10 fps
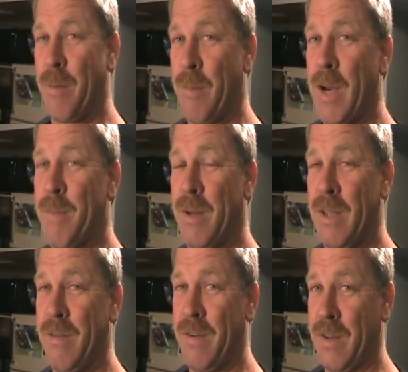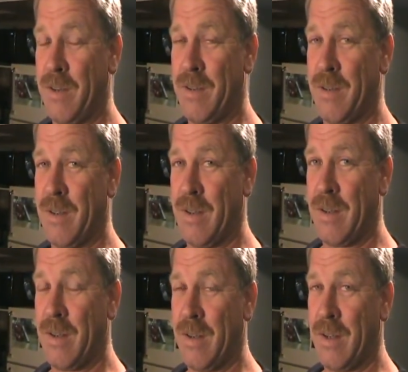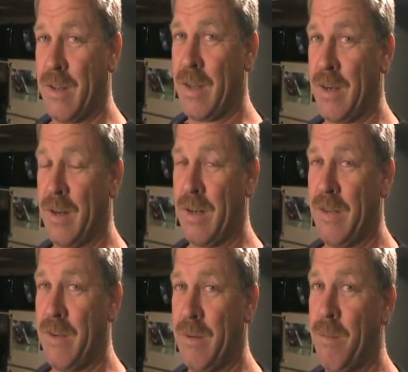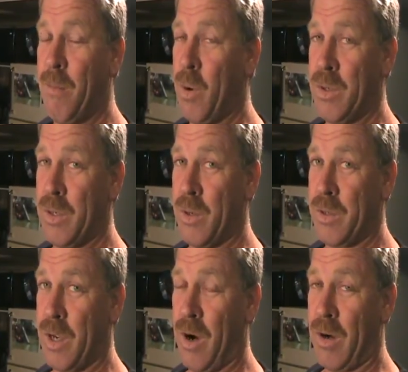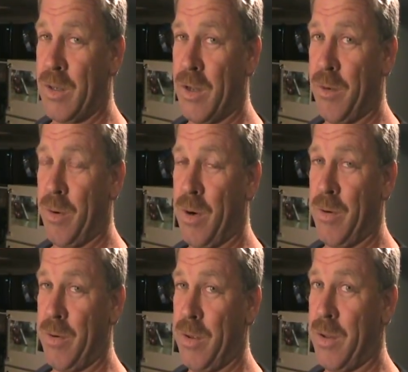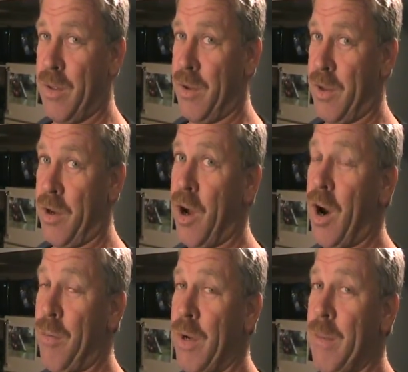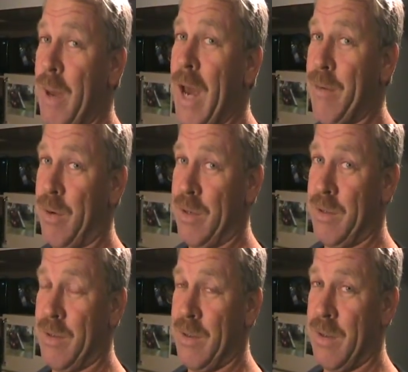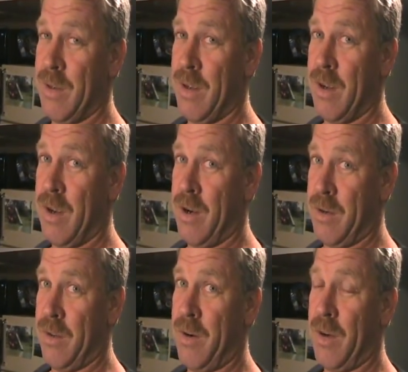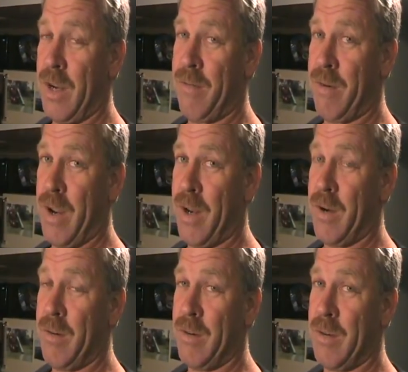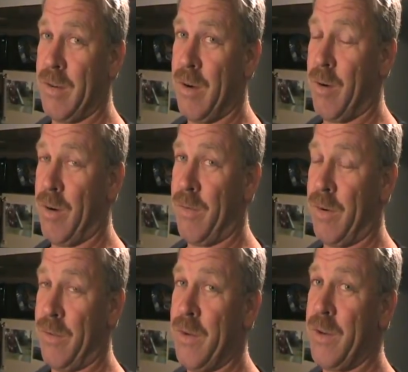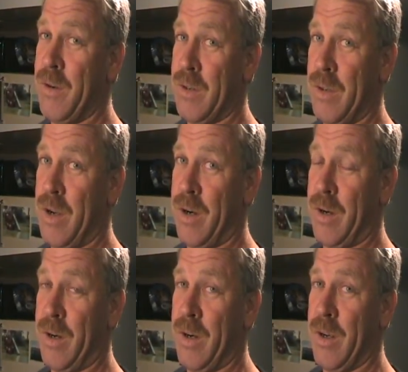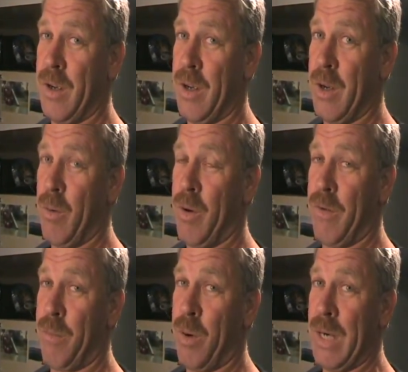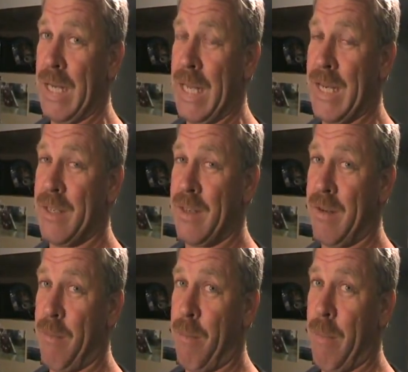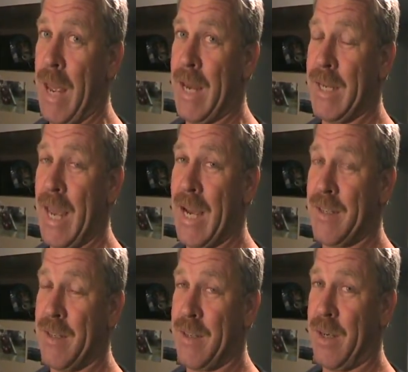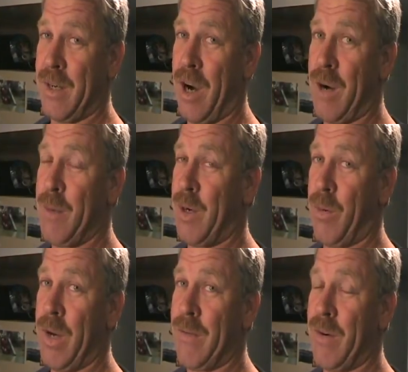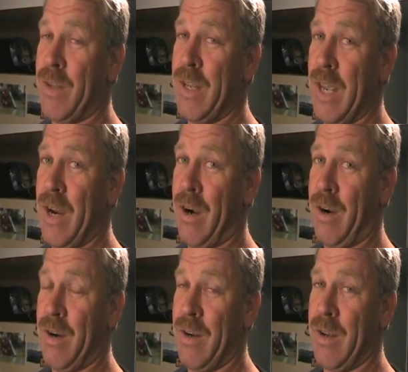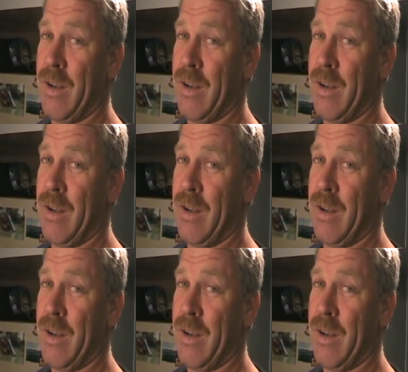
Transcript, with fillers: My belief is that leaving most of those cars on the road, the, the, the not really bad ones, until their life ran out, or for a few years longer, would have put less bad gases like carbon or whatever in the air